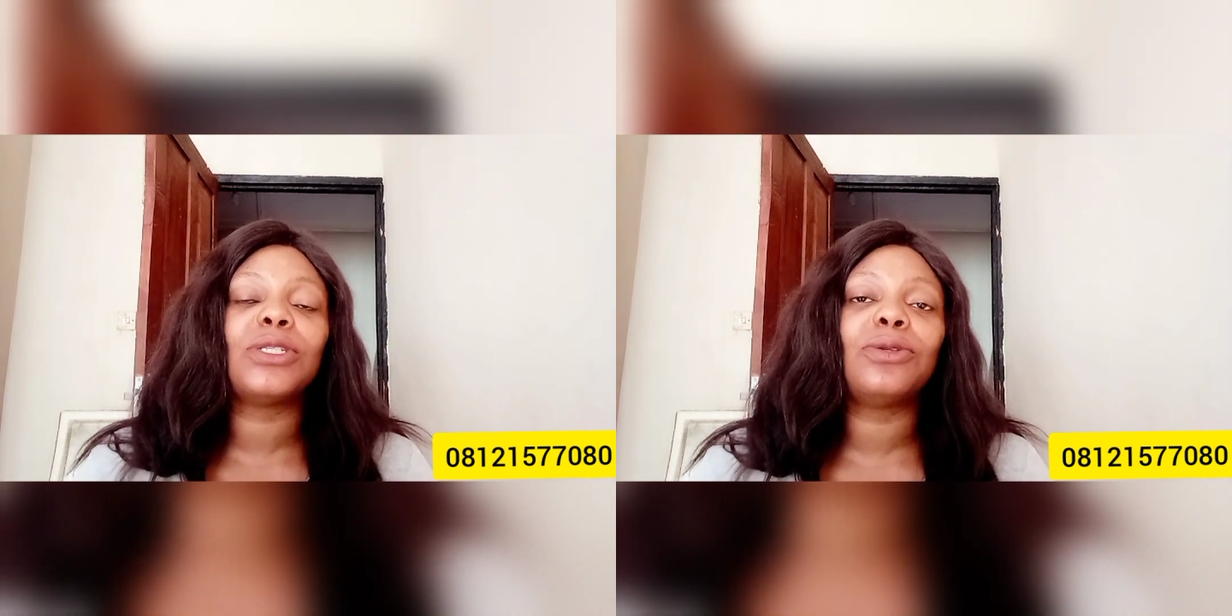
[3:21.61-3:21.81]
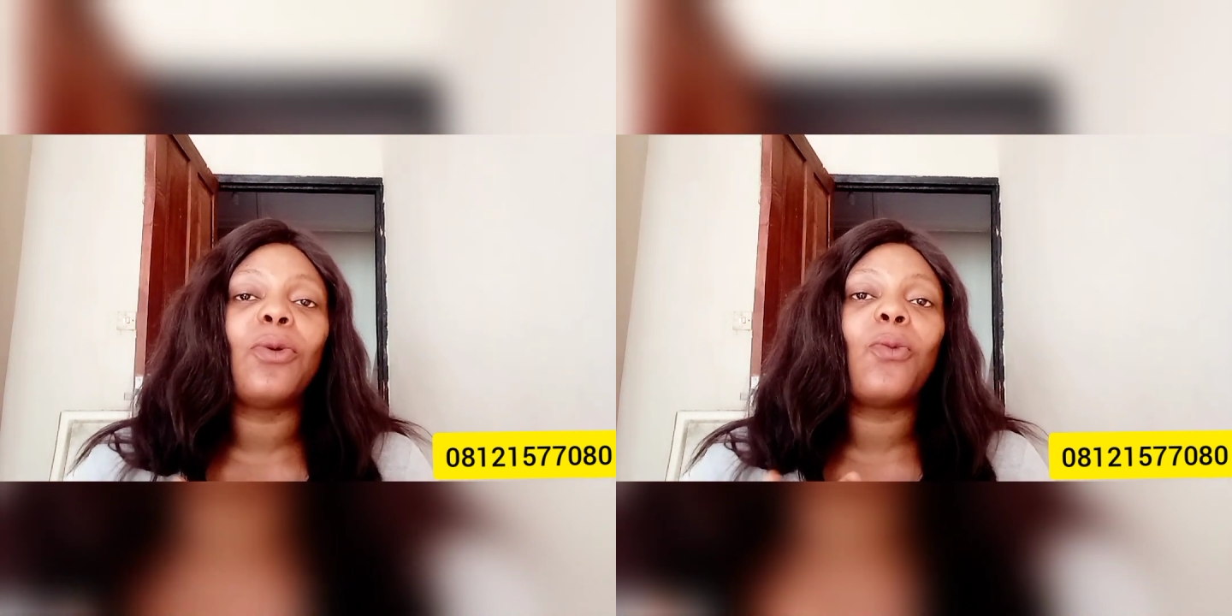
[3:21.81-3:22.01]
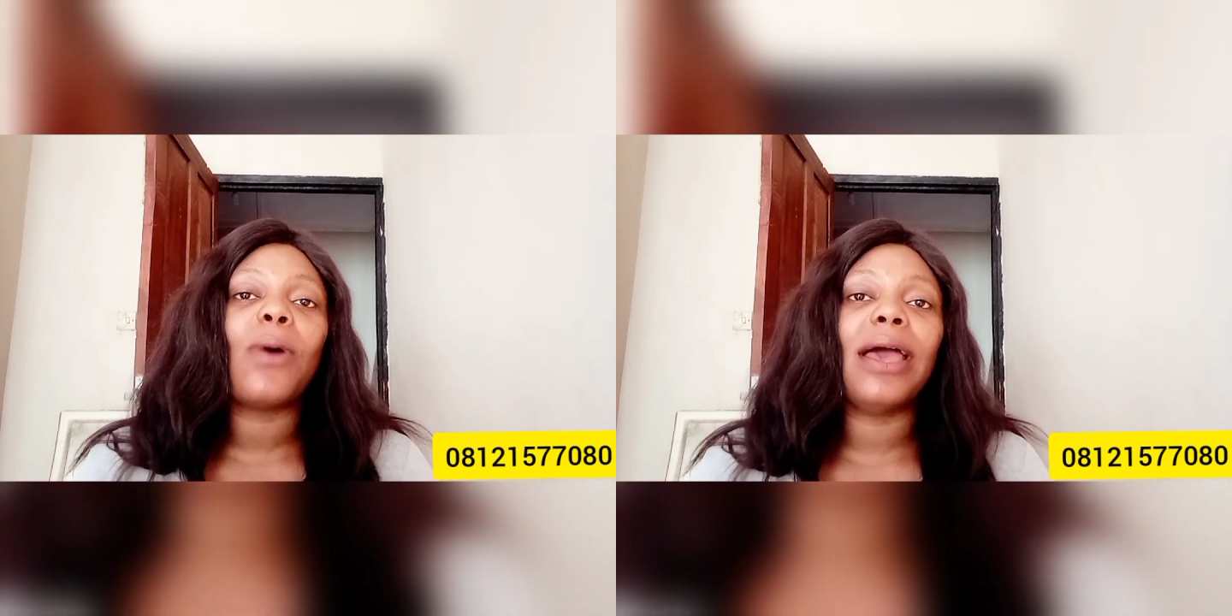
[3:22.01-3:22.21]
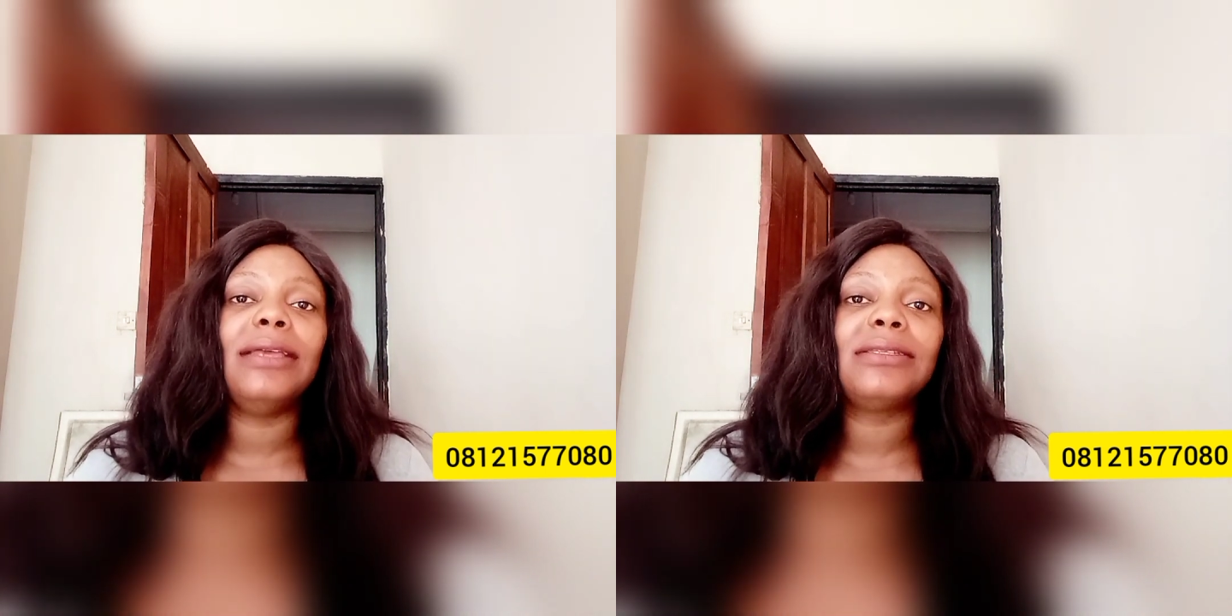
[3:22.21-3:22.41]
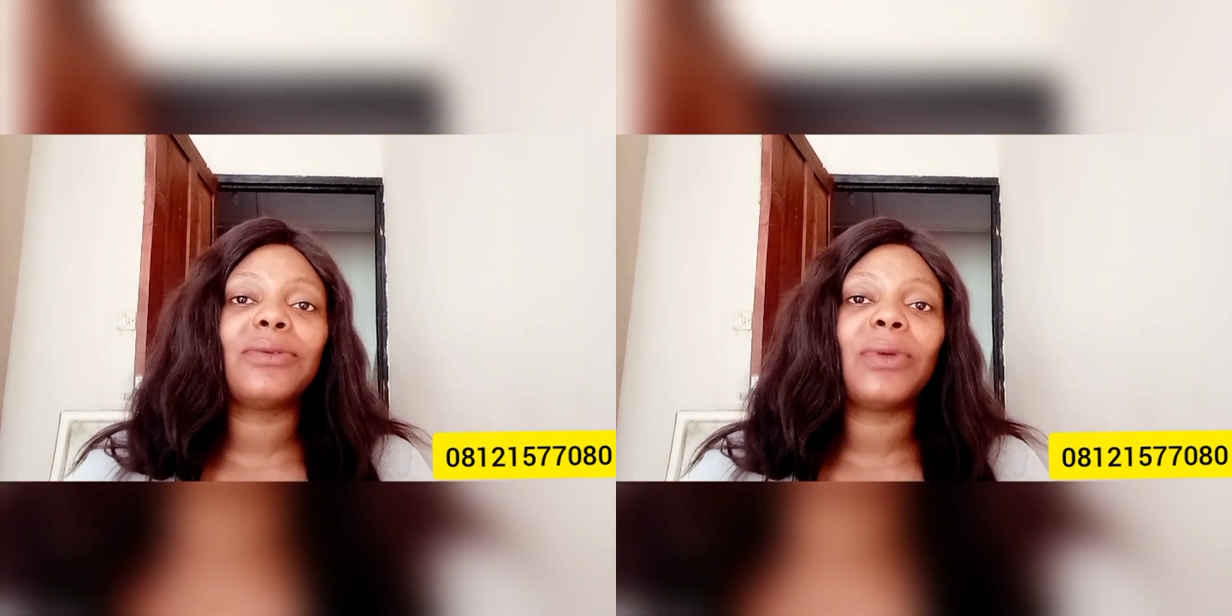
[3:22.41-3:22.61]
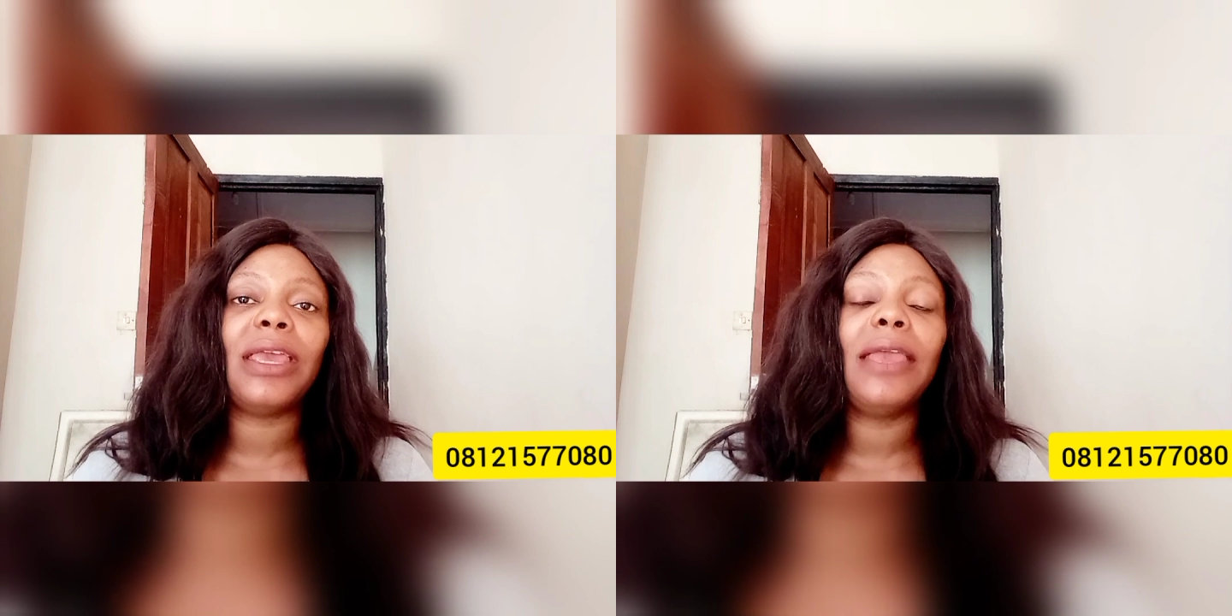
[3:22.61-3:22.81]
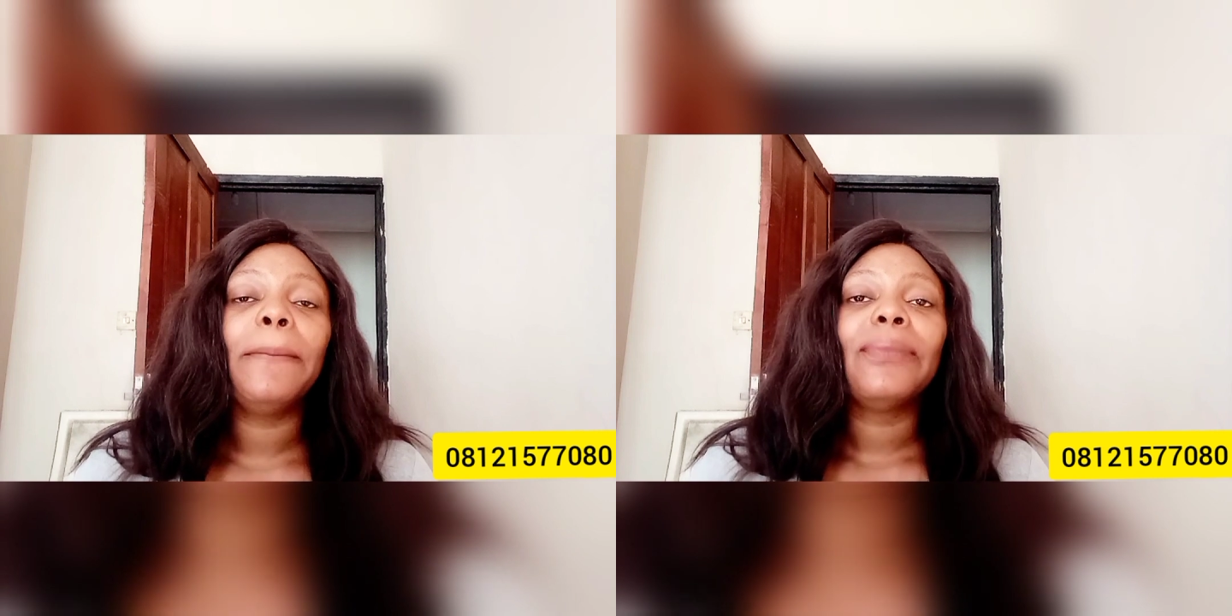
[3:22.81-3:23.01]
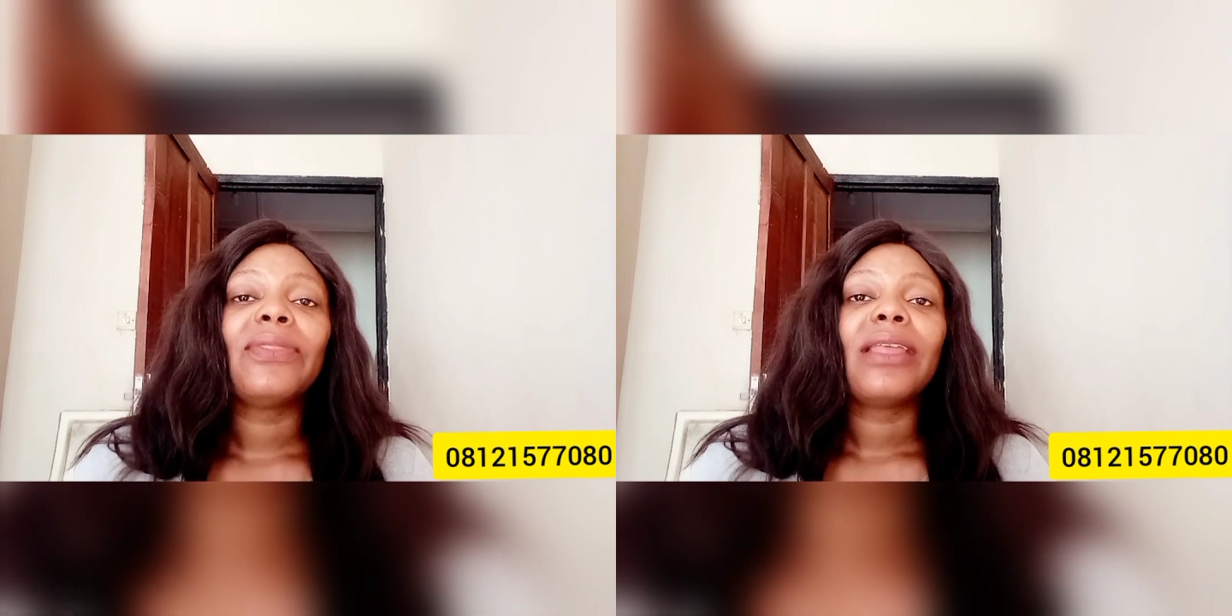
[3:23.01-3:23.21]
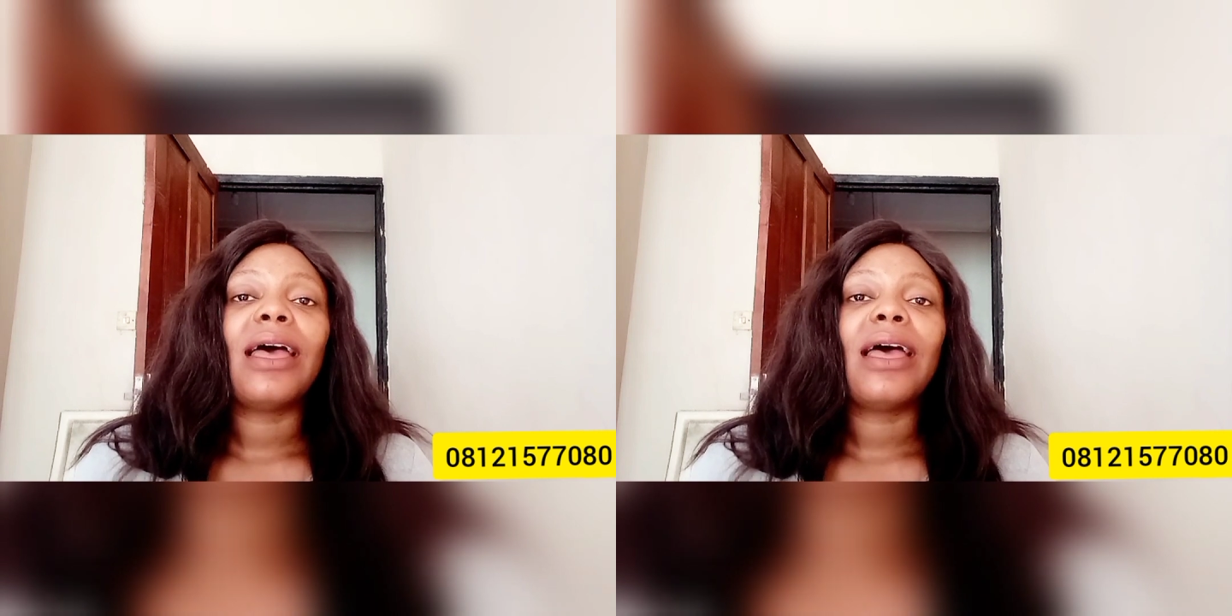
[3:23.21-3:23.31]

so white. Okay,